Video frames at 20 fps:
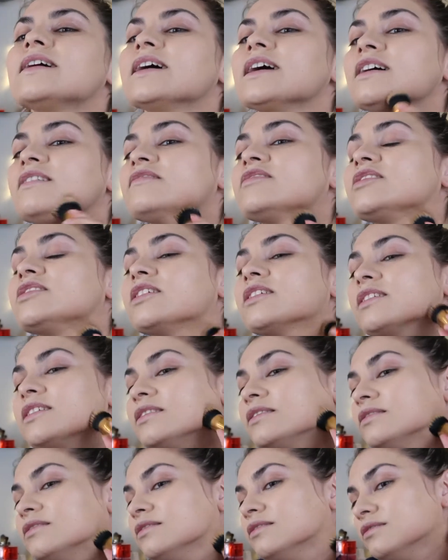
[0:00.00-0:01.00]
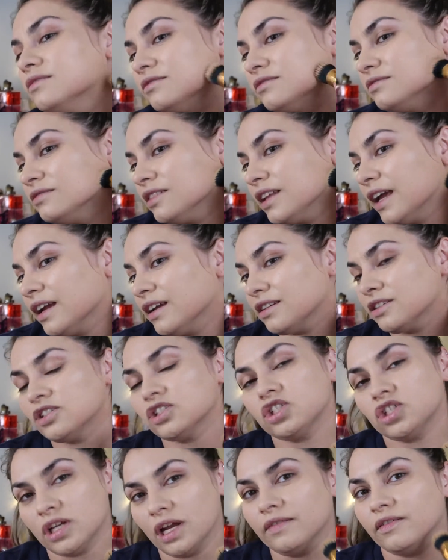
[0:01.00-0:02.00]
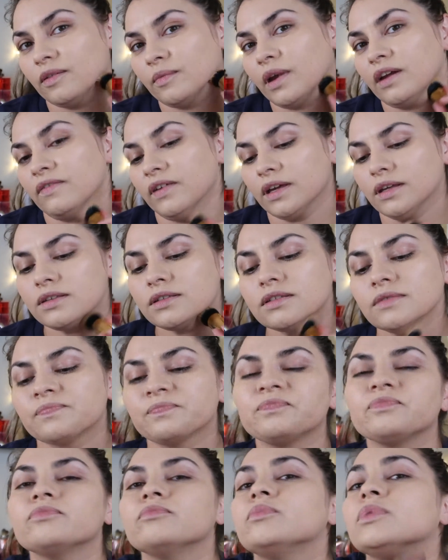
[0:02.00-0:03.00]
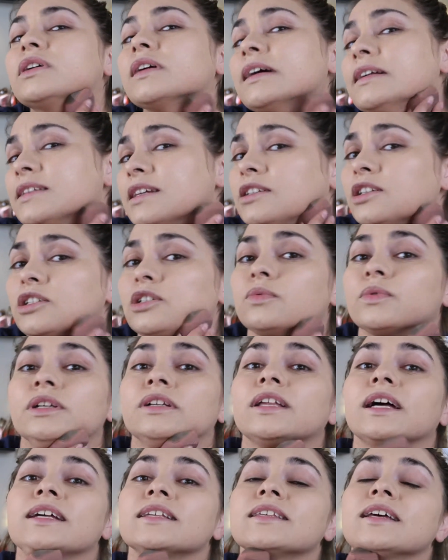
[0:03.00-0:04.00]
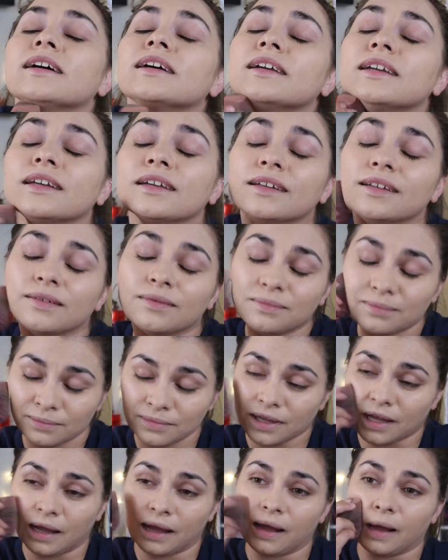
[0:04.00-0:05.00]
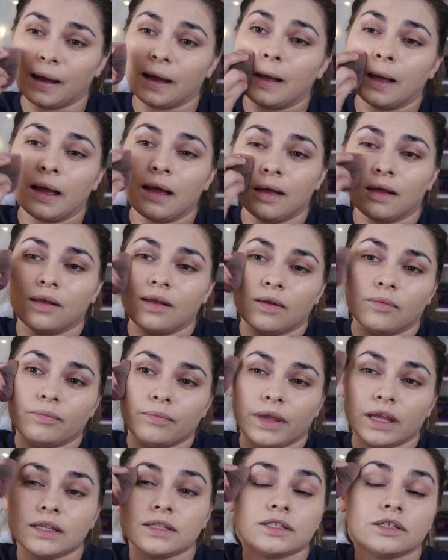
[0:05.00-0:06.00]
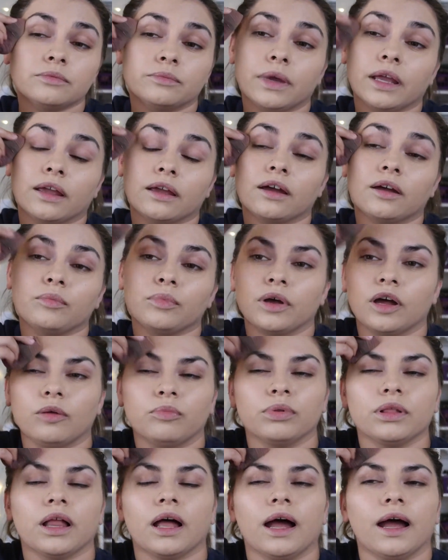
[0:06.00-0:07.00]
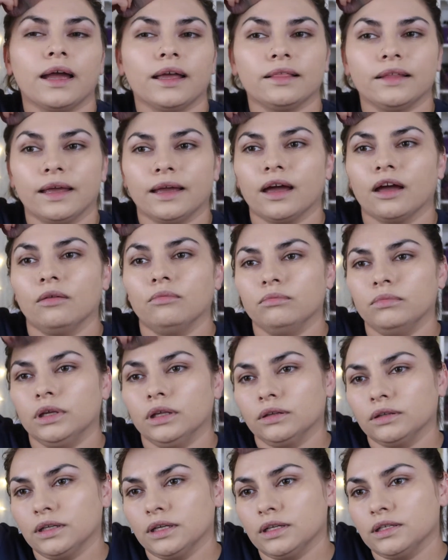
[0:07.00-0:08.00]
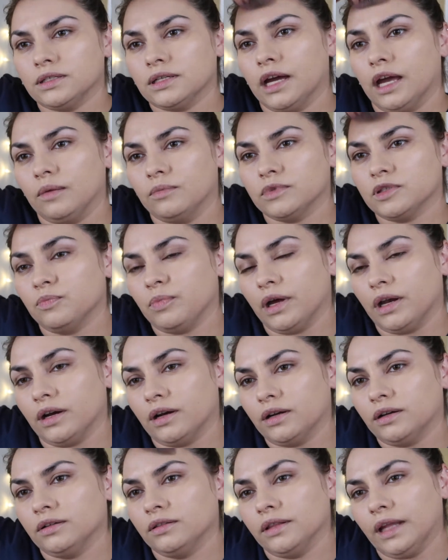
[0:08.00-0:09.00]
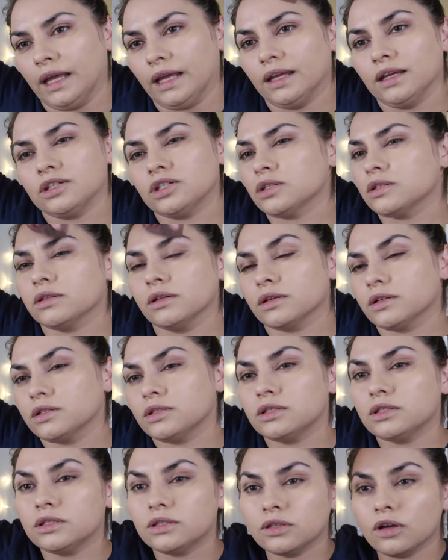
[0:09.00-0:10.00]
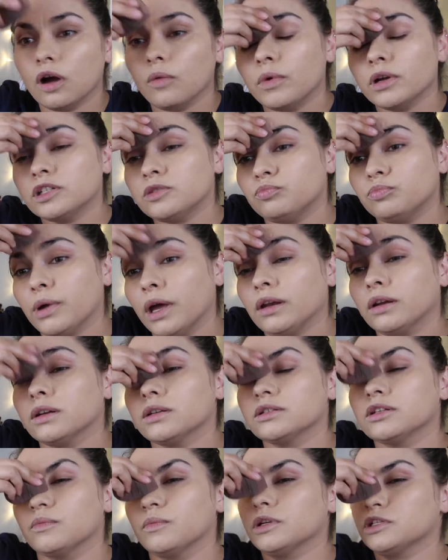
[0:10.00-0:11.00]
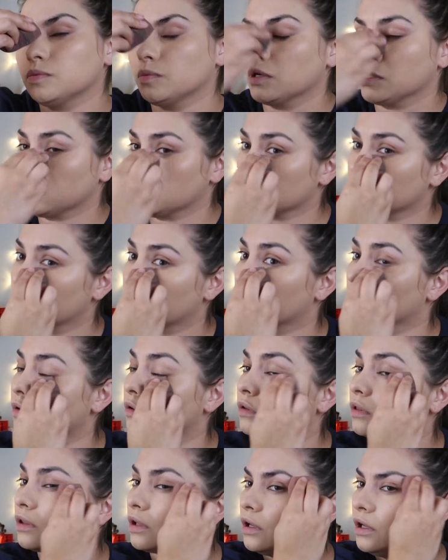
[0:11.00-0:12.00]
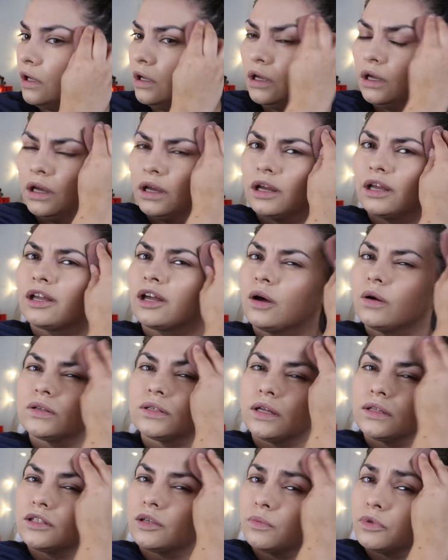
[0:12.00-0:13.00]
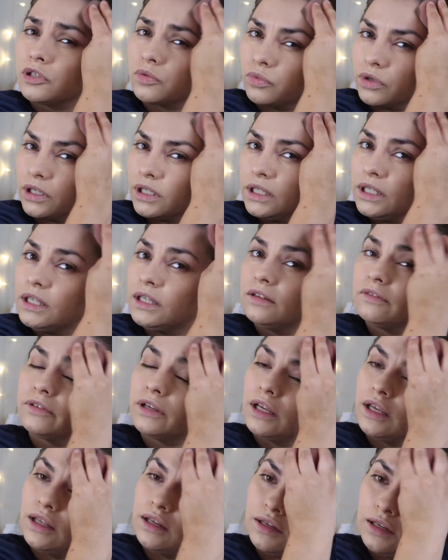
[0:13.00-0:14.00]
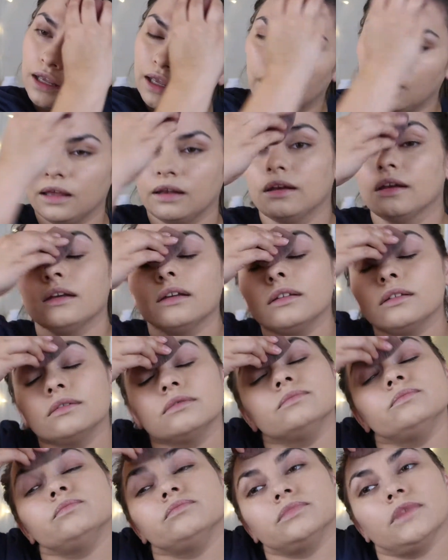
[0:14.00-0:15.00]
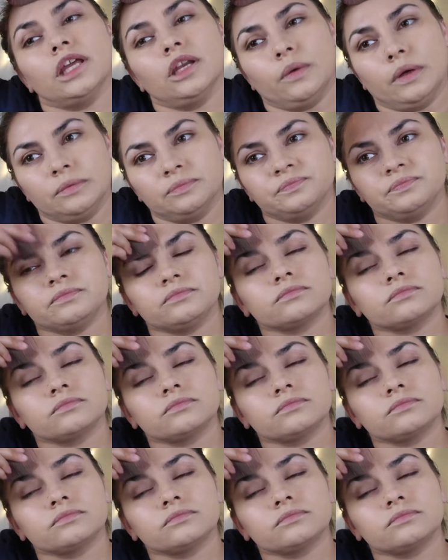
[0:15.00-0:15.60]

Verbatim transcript: I have started like shaving my face because I just realized that it uh, makes your makeup apply like a million times better. Like it just looks so much better, so much more smooth. It goes on so much more even and anyway.